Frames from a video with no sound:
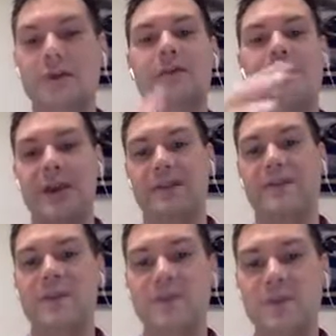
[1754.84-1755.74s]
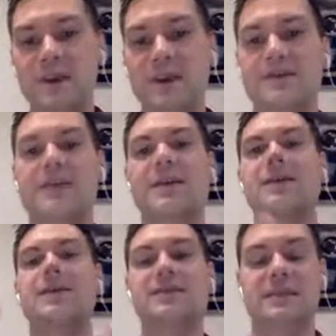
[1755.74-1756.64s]
benefits because
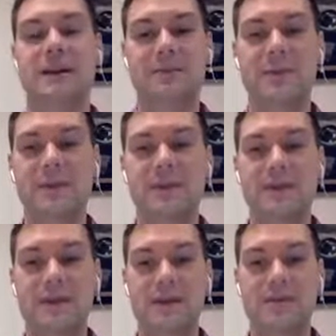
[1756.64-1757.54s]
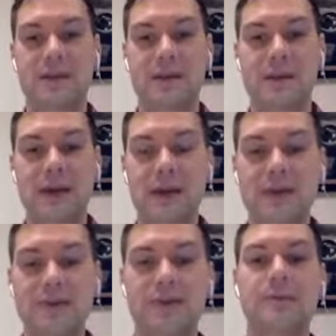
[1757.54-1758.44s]
he's not being given the immediate
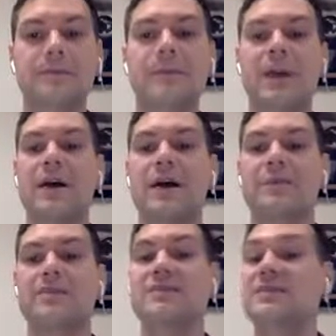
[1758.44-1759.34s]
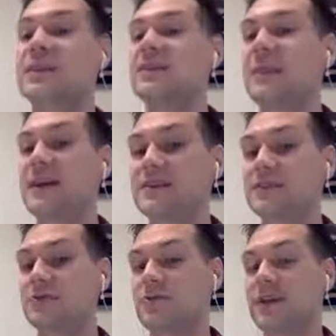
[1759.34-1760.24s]
answer. He's incentivized
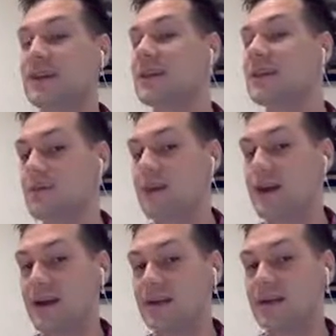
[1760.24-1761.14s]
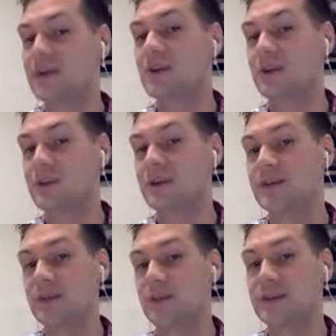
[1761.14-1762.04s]
to try and get the right answer still because
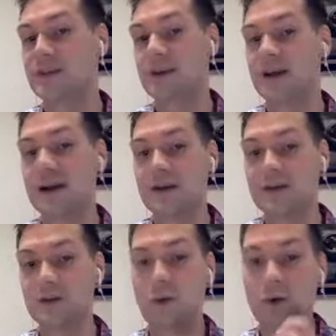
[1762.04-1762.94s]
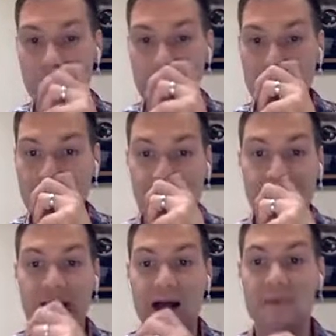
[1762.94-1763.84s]
he wants to get a higher score
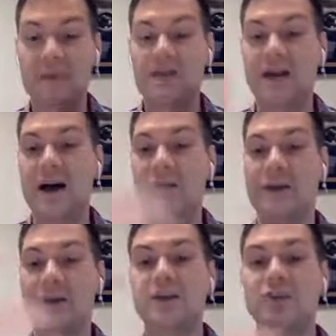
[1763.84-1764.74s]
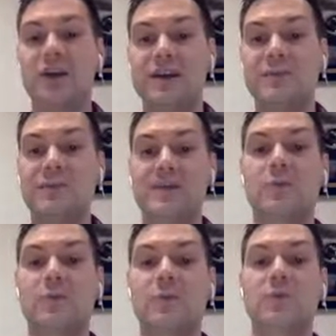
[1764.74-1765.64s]
because it'll automatically adjust based
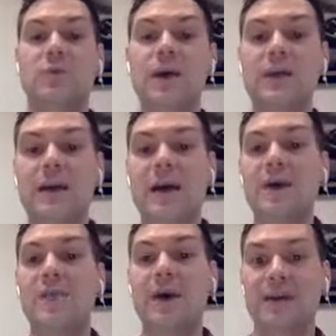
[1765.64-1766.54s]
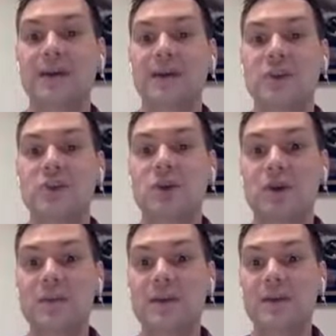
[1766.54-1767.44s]
on which one. But it's
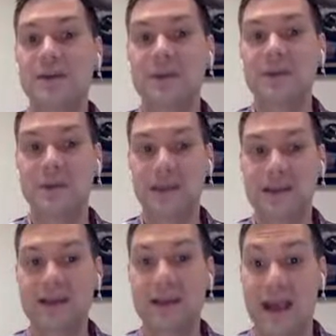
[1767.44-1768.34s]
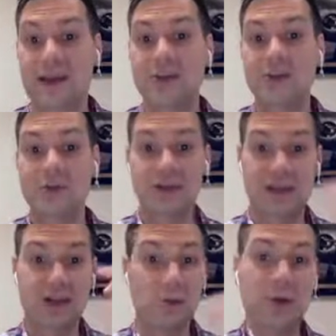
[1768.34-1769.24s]
showing me, I mean, it's like, right, like Andrew was
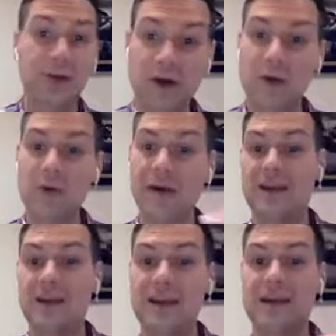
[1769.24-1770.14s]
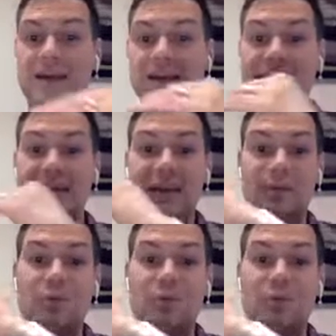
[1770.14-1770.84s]
thinking really low, and then he like kept